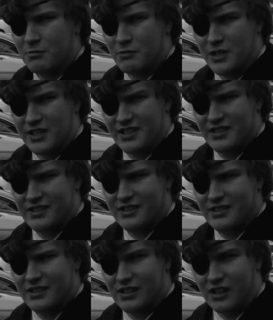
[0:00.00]
Me?
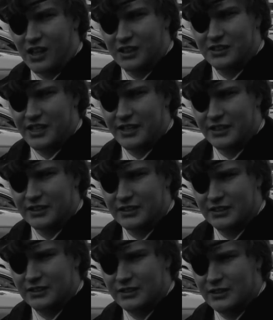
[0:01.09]
The Lost hater?
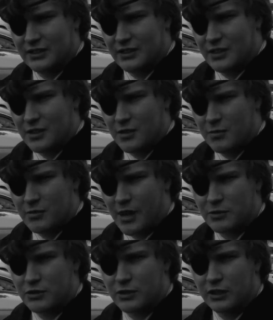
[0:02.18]
Perhaps
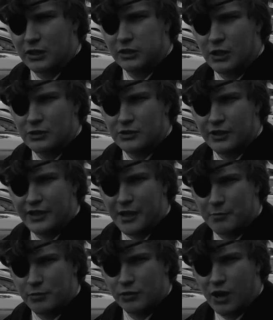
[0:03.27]
you should look closer at that
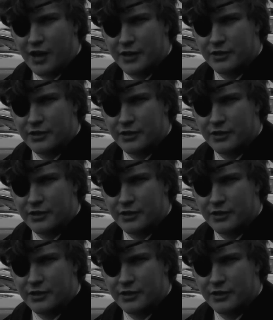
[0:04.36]
broad of